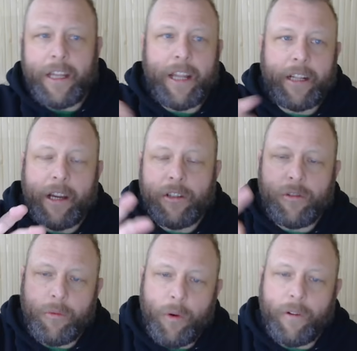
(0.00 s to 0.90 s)
That goes
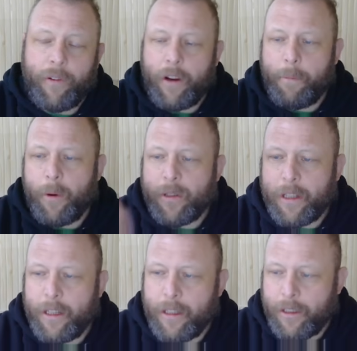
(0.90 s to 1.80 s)
to a workflow that puts it
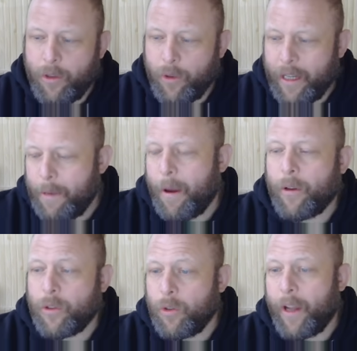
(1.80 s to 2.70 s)
into an
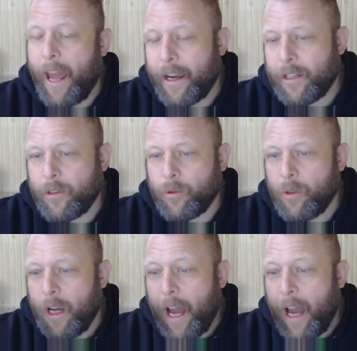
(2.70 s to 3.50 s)
email to the actual